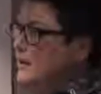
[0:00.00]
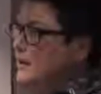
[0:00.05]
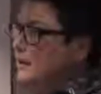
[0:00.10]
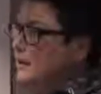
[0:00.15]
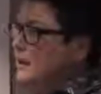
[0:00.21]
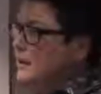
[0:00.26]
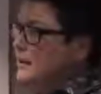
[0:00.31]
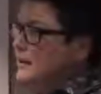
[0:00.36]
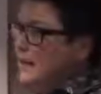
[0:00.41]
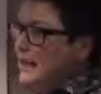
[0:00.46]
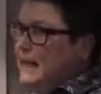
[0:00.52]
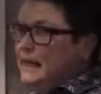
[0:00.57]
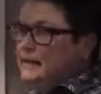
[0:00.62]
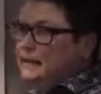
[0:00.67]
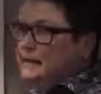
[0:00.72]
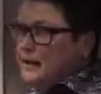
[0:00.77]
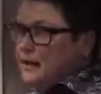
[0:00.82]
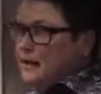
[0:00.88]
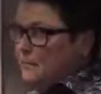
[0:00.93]
uh,
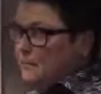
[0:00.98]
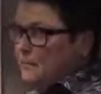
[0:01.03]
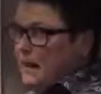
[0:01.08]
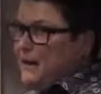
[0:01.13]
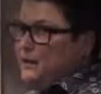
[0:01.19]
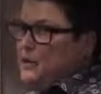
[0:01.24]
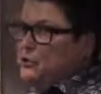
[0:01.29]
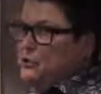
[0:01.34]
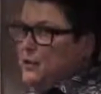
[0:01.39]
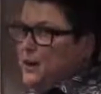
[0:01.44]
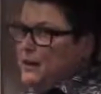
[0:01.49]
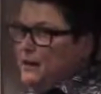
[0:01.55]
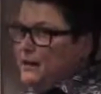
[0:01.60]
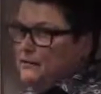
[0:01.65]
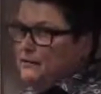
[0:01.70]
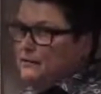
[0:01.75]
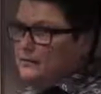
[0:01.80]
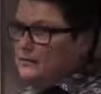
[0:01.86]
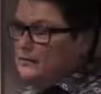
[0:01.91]
can't penetrate
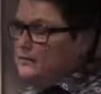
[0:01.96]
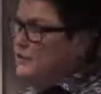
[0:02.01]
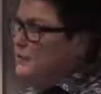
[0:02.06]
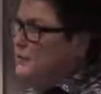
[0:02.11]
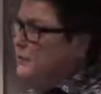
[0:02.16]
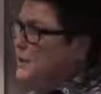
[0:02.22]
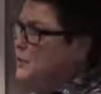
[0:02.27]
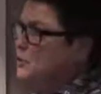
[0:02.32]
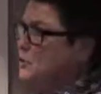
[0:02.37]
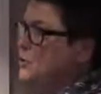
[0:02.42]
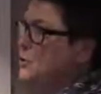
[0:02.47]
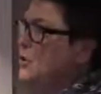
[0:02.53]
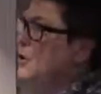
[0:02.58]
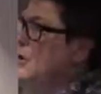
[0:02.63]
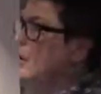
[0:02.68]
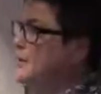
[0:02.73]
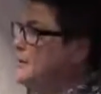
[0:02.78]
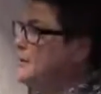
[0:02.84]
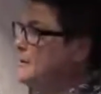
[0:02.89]
it to read your
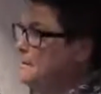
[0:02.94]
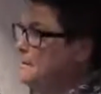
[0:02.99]
card.